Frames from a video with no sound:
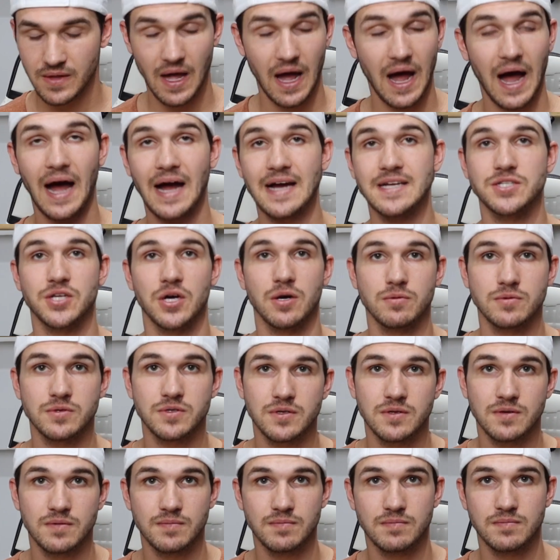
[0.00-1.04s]
I don't.
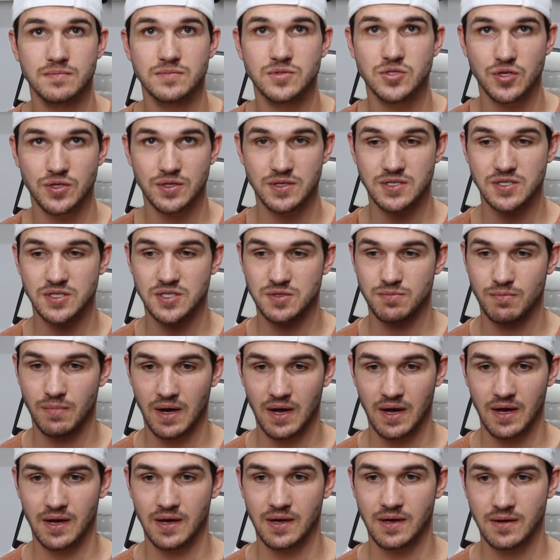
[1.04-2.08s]
So this is
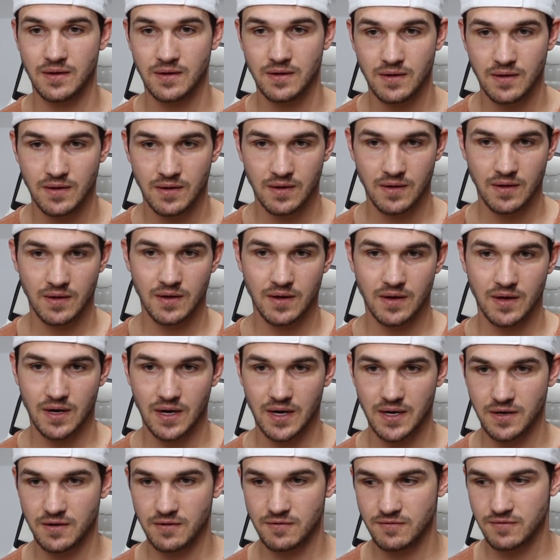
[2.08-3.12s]
my
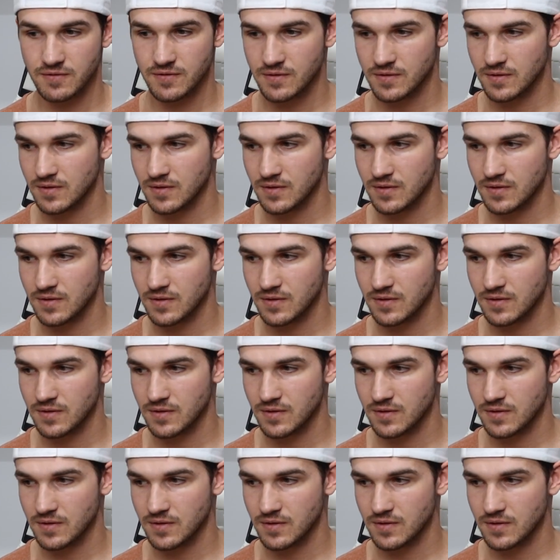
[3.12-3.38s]
kind of